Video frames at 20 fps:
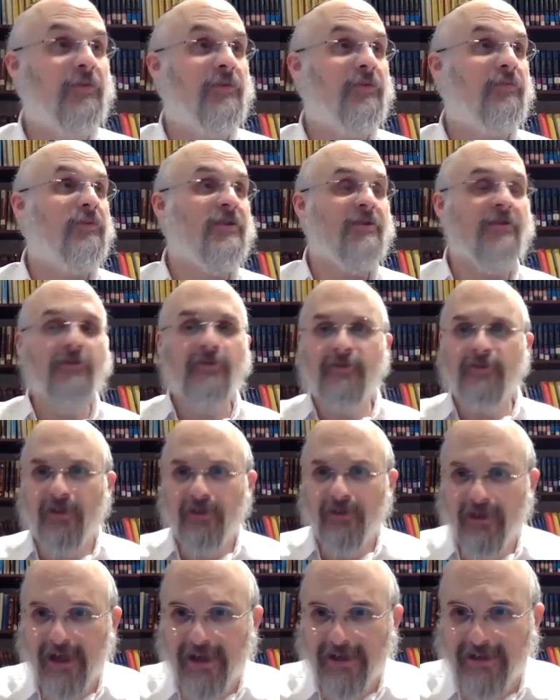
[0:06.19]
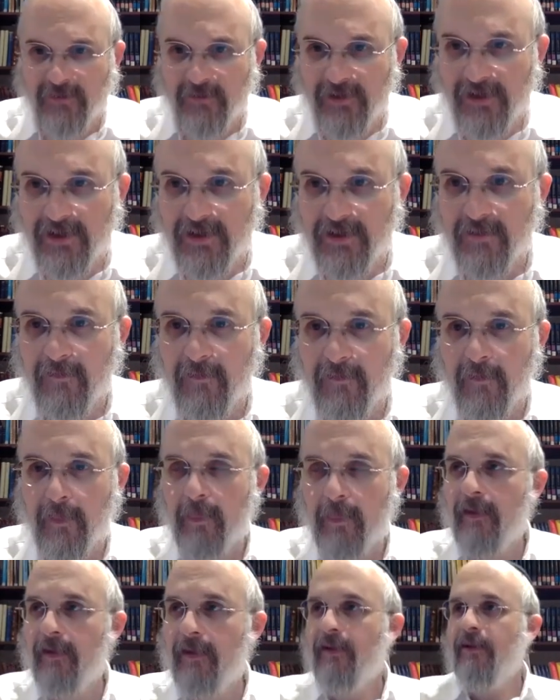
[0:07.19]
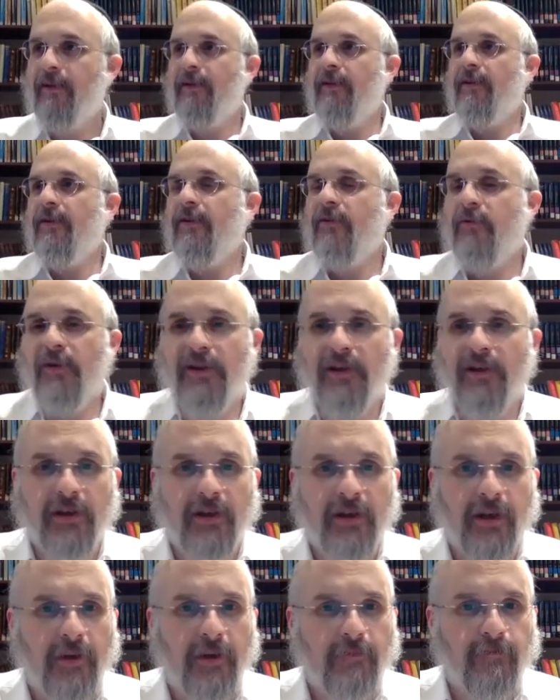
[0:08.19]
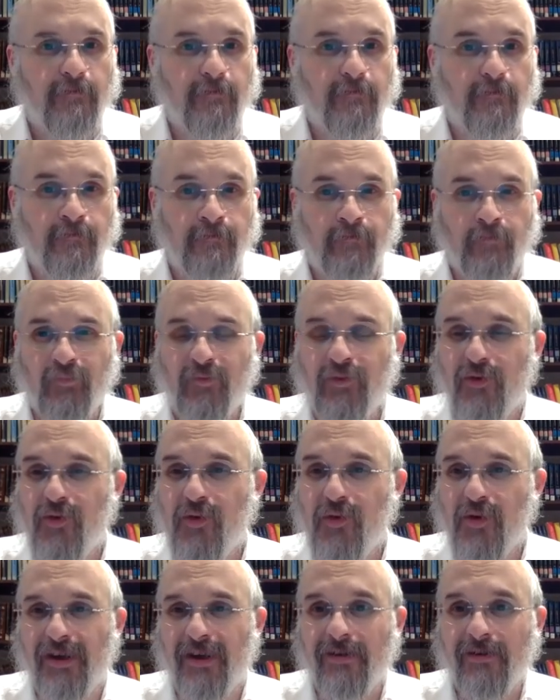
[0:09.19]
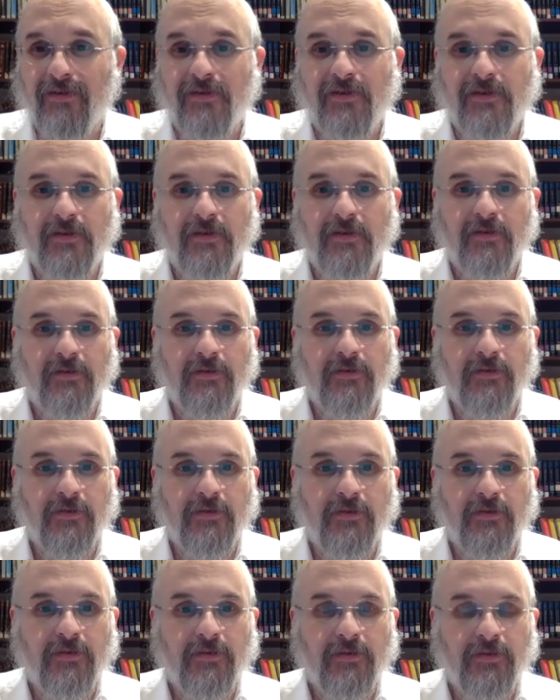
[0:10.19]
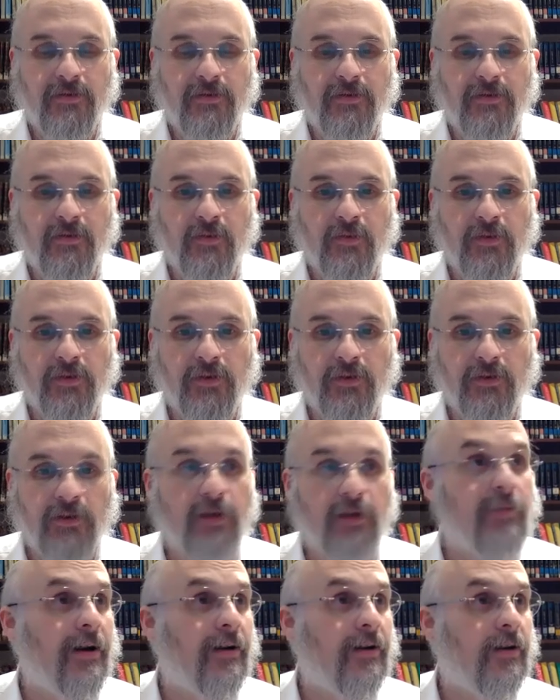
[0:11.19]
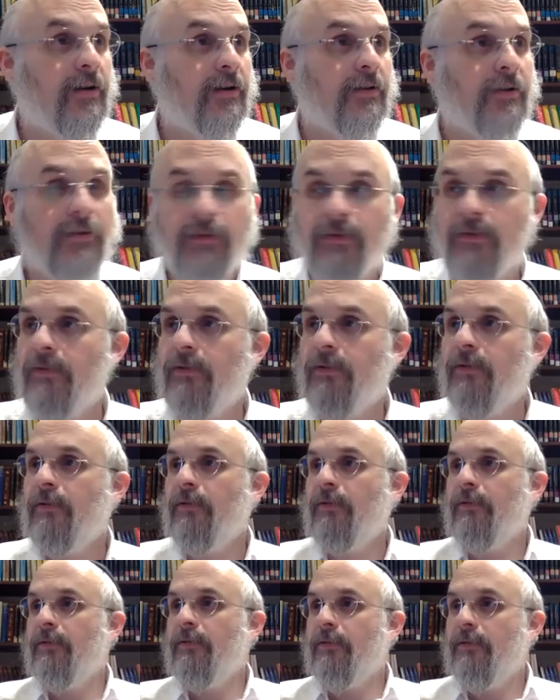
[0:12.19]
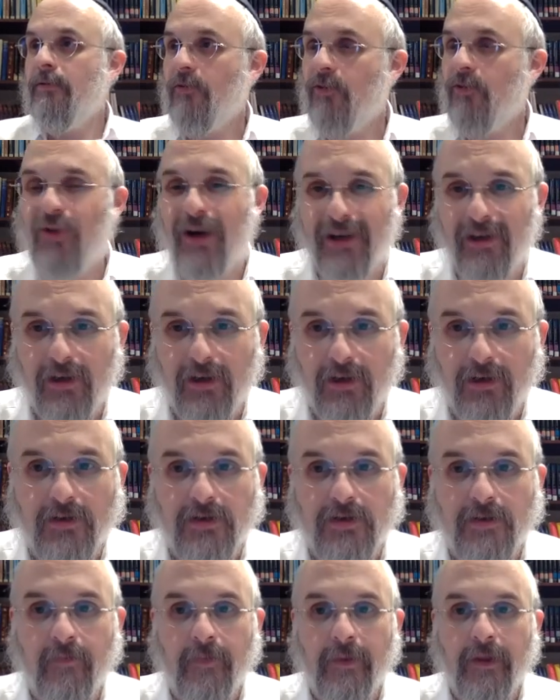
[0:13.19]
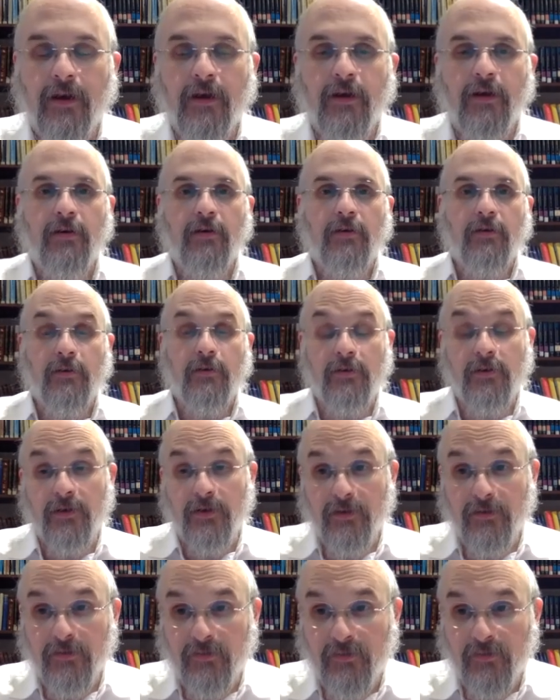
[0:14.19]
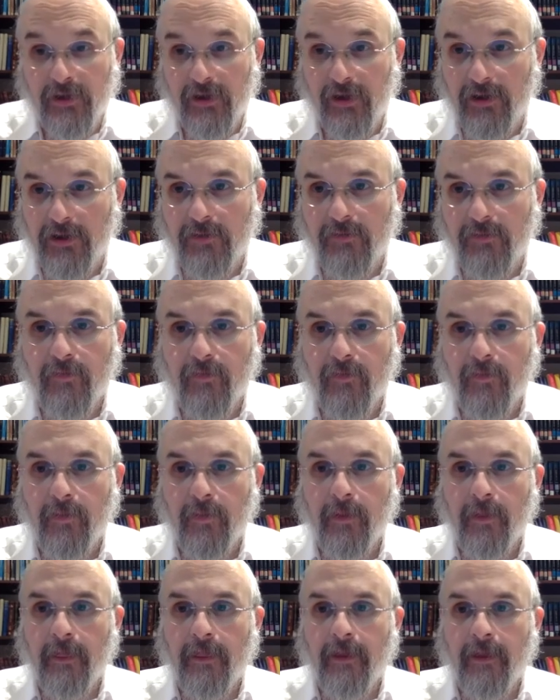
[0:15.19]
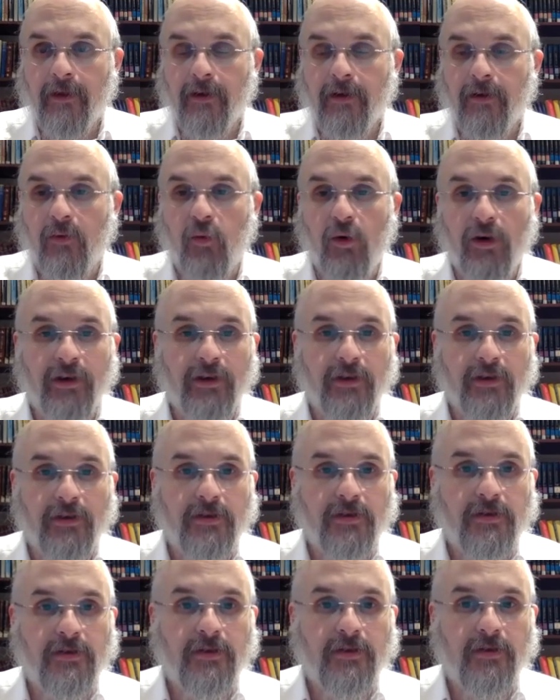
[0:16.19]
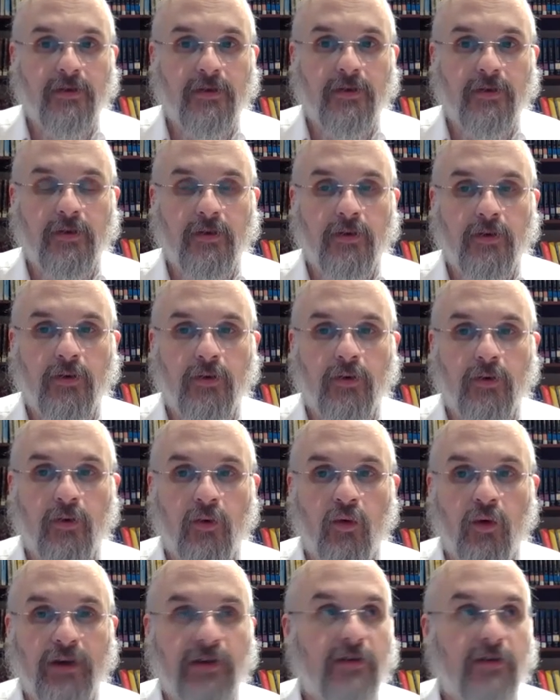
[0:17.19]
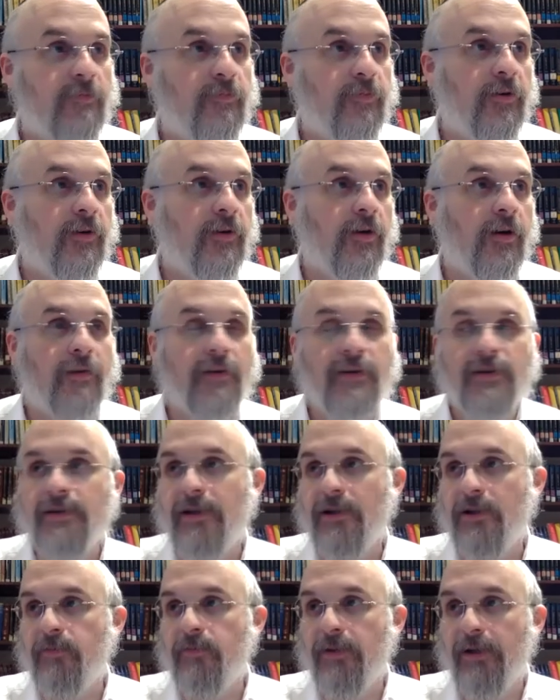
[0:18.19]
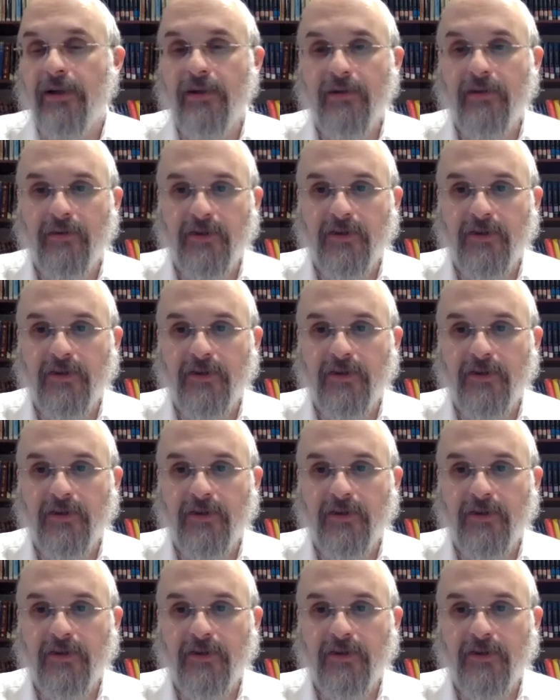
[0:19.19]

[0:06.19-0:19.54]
We just learned on last week, really two things we're learning about here, two halachas or minhagim. One is what to put on the seder plate.